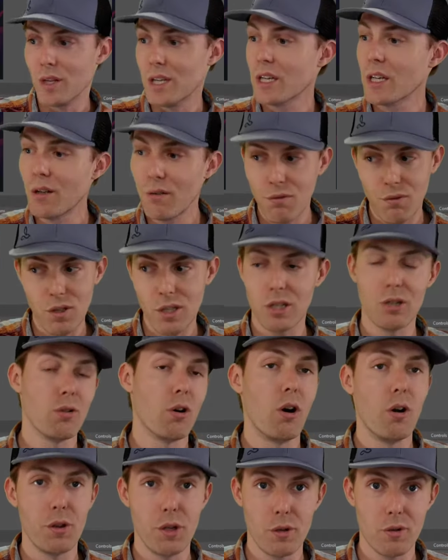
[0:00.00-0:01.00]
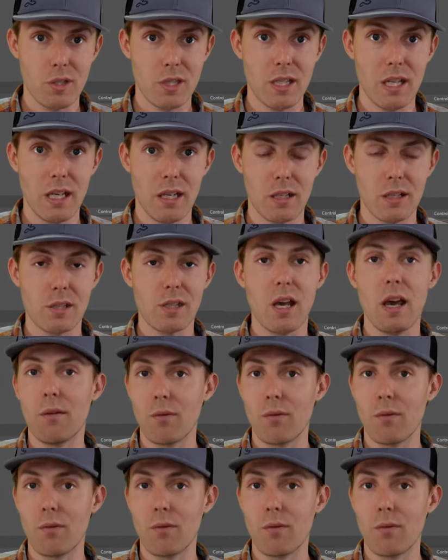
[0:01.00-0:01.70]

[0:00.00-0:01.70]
reconfigure all those things